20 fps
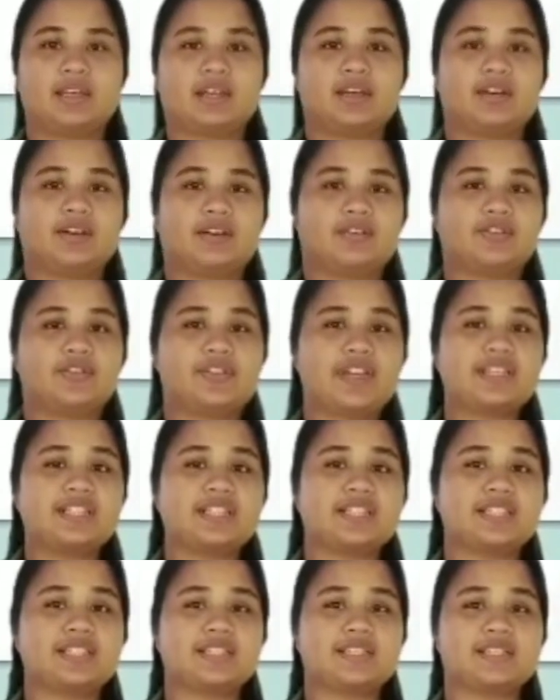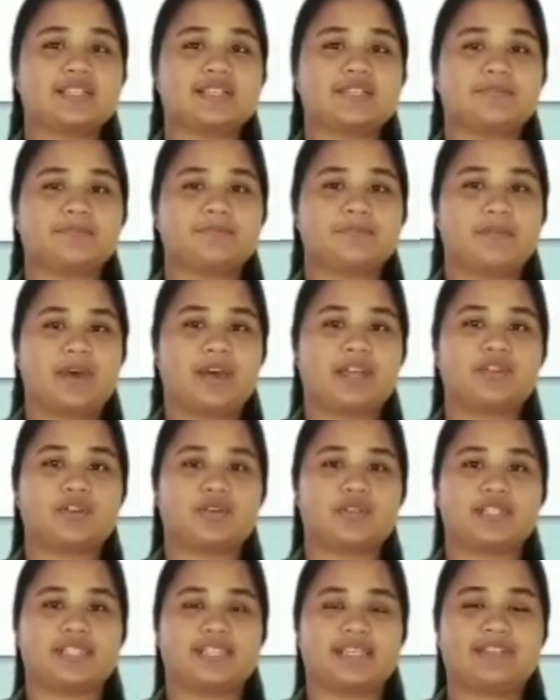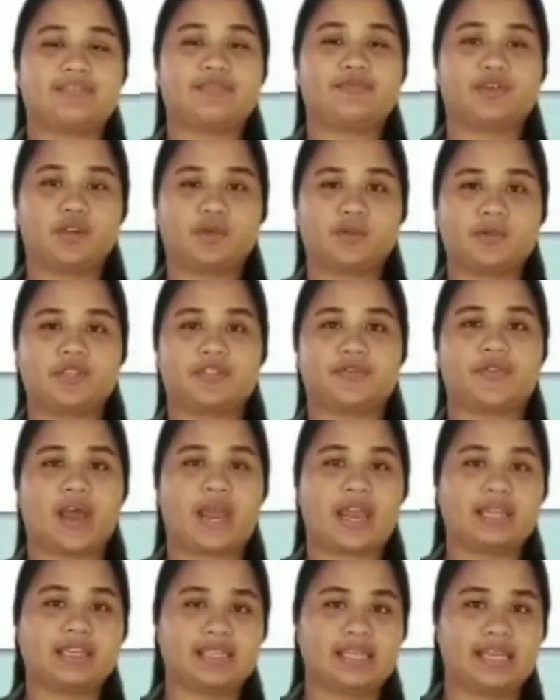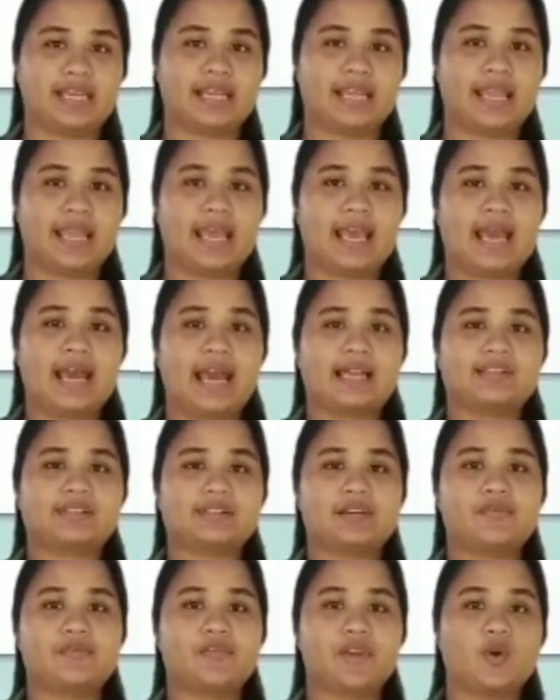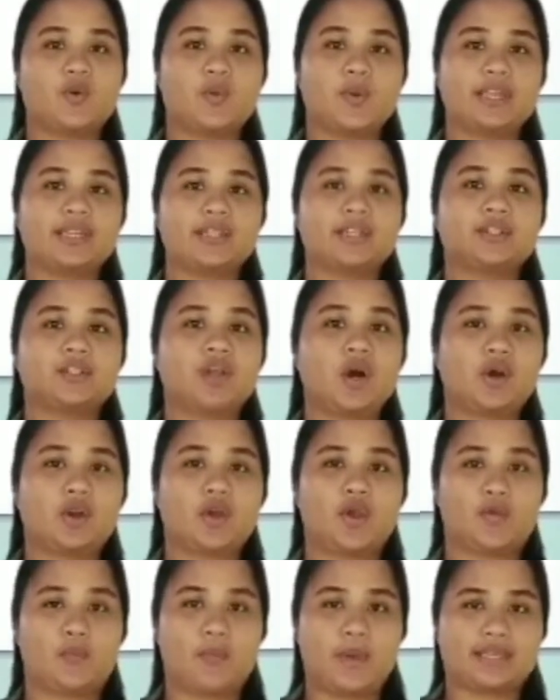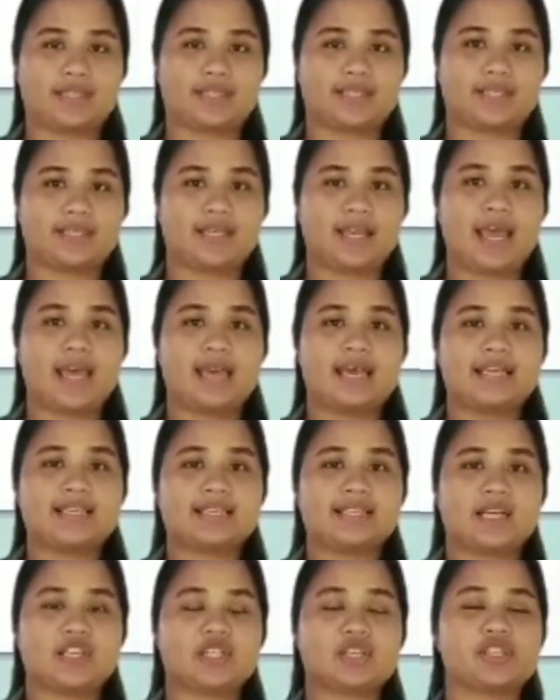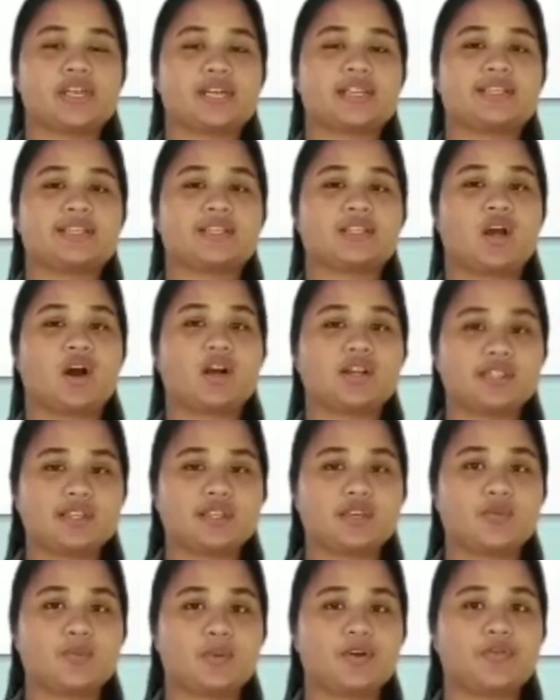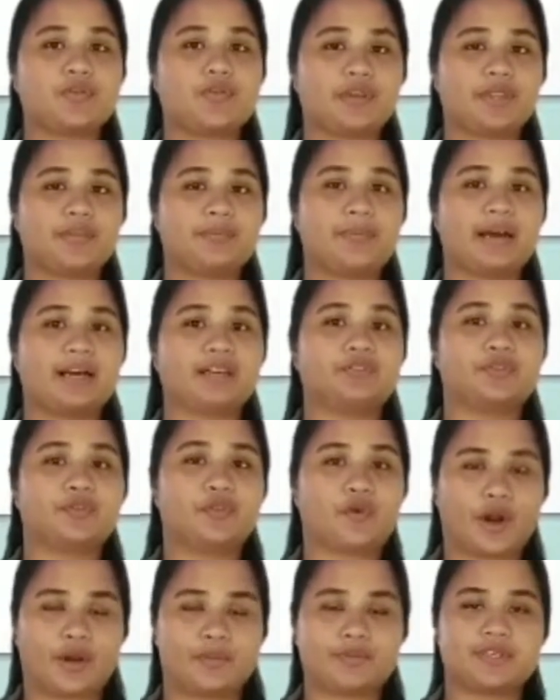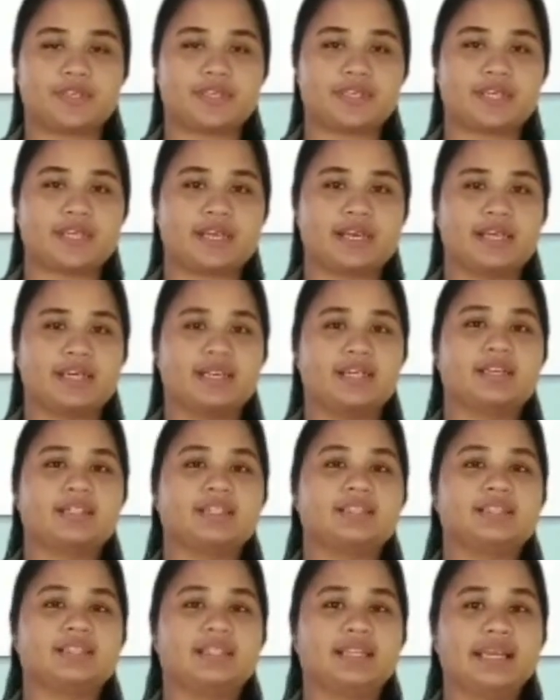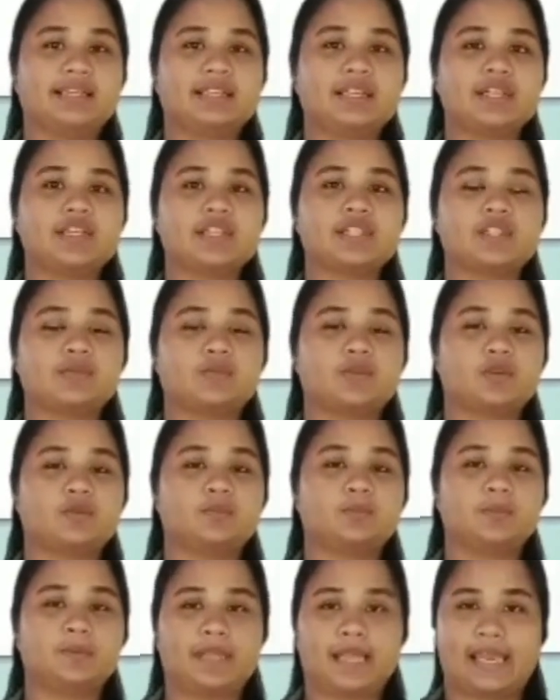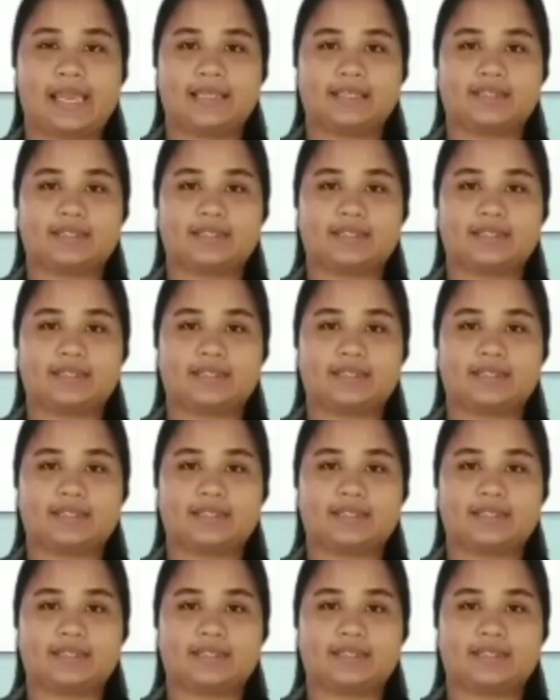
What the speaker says: This methods involves finding and reviewing the documents such as customer feedback forms, letters of complaint,